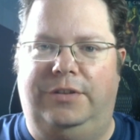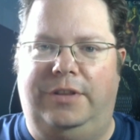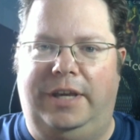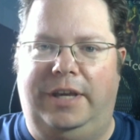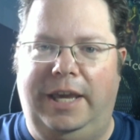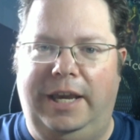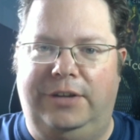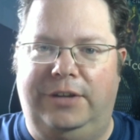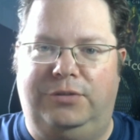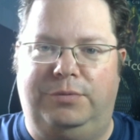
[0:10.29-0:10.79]
the
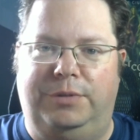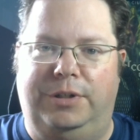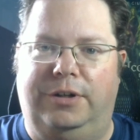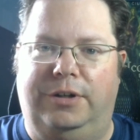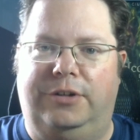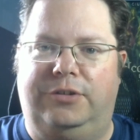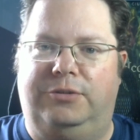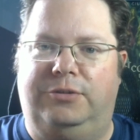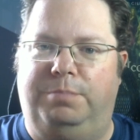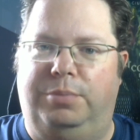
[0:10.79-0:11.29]
case when
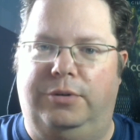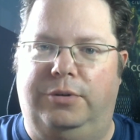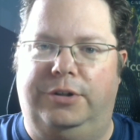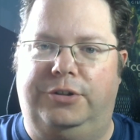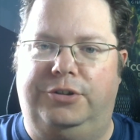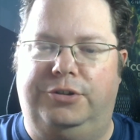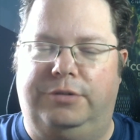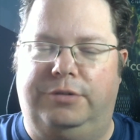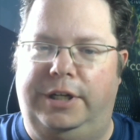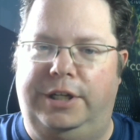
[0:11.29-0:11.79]
you're
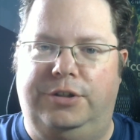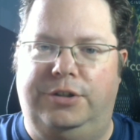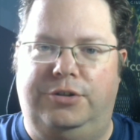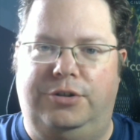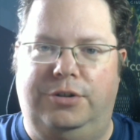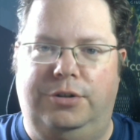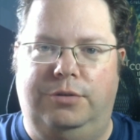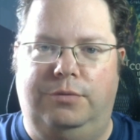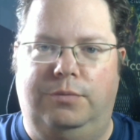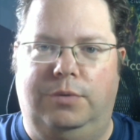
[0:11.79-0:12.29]
exploring
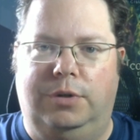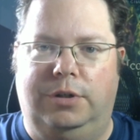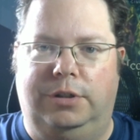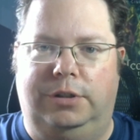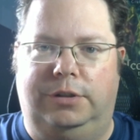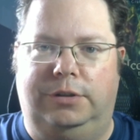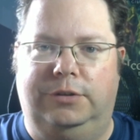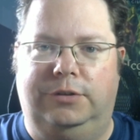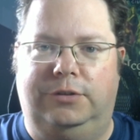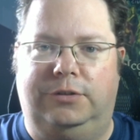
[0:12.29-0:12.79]
strange new
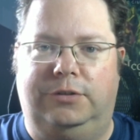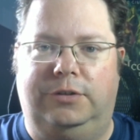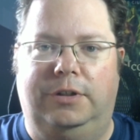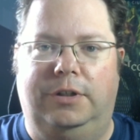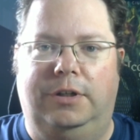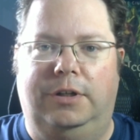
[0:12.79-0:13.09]
worlds,